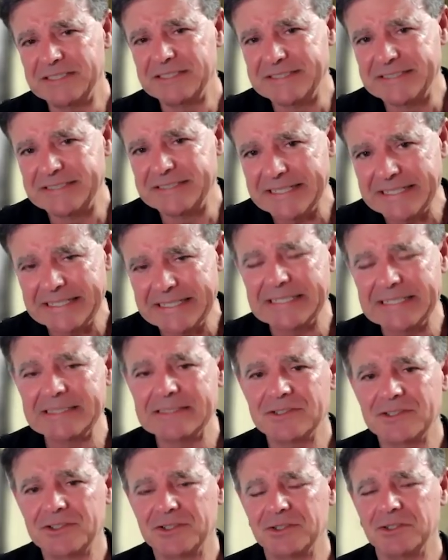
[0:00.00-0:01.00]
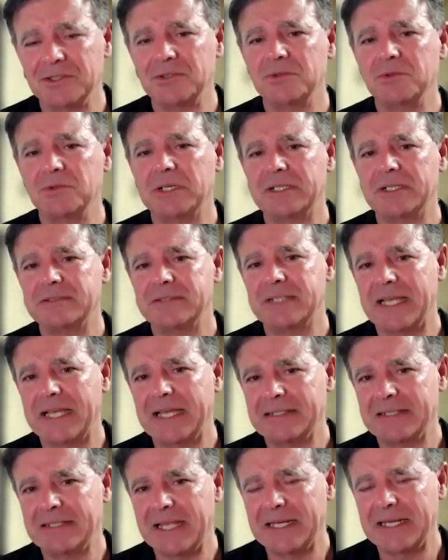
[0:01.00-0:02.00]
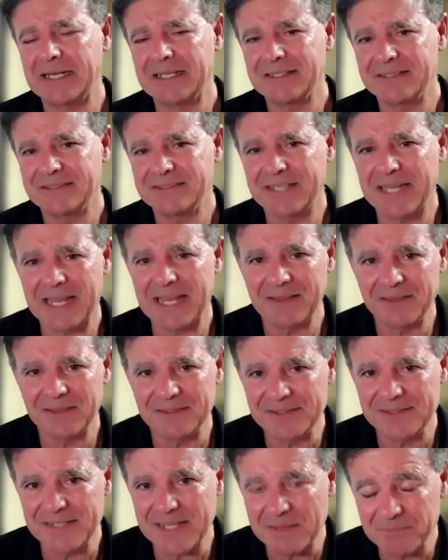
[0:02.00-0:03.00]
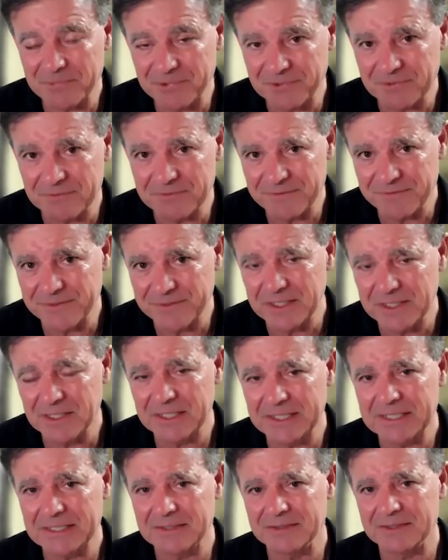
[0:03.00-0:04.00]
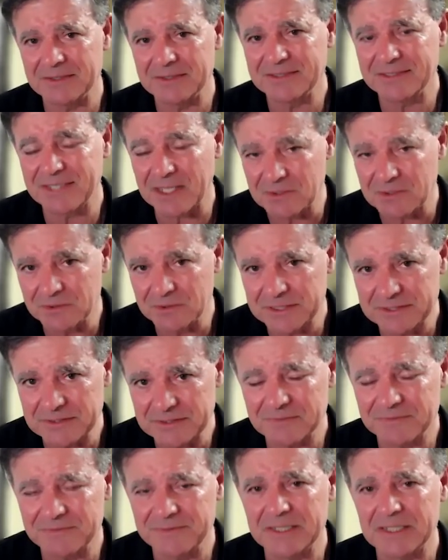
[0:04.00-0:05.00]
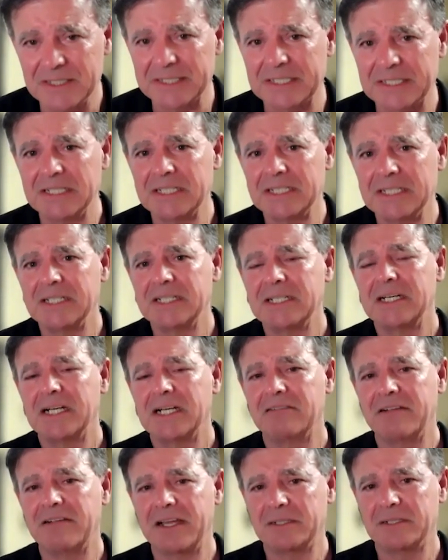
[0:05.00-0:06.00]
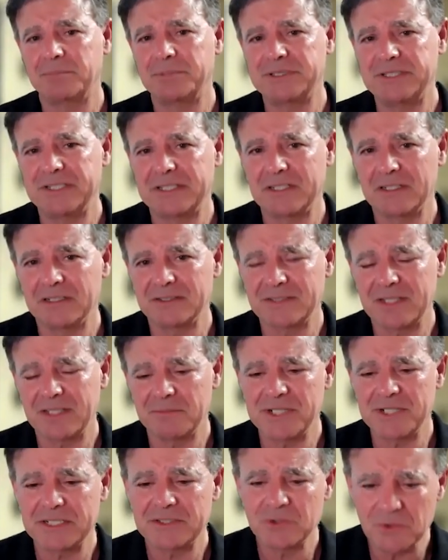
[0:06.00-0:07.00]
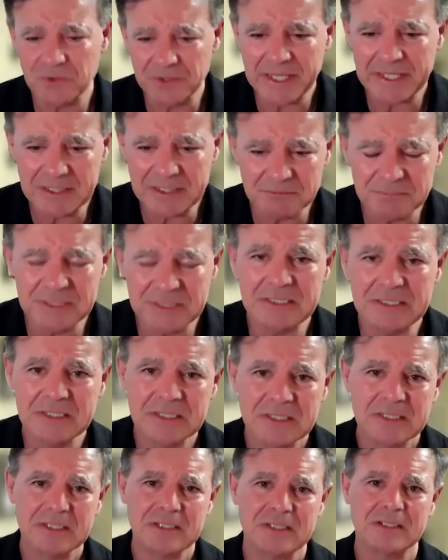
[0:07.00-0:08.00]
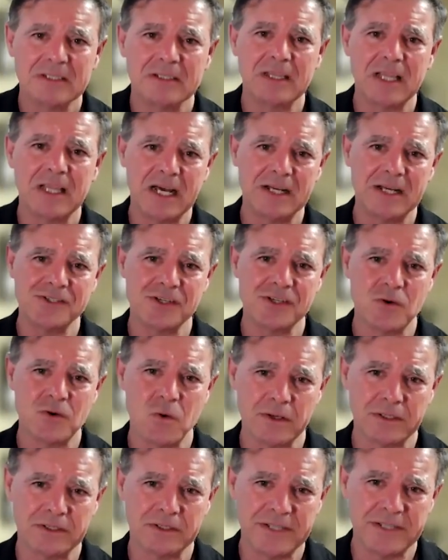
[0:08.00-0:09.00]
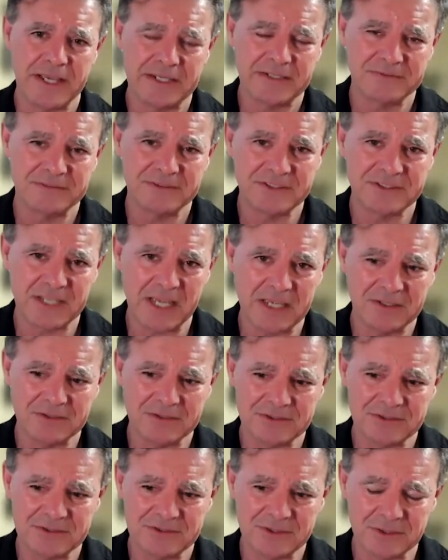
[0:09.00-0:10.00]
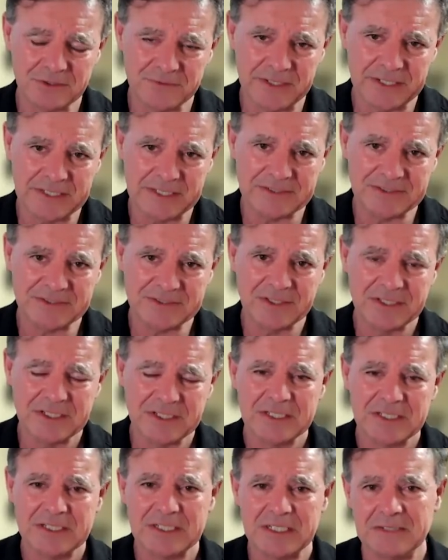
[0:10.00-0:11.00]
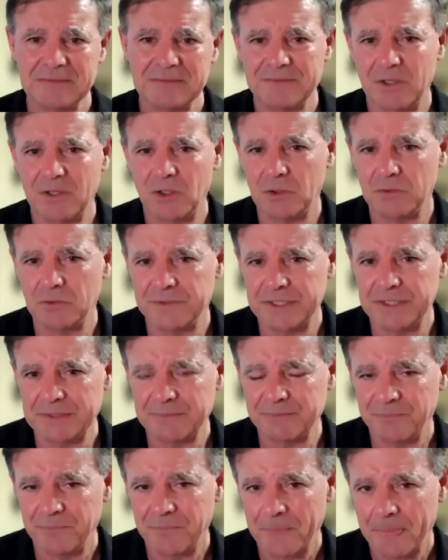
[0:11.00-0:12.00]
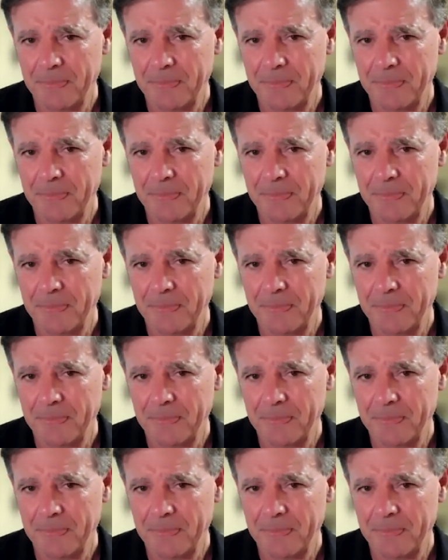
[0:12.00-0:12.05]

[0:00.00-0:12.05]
dig into and understand the depths of feeling and the subtleties of feeling around a particular subject, or they can be larger quantitative surveys involving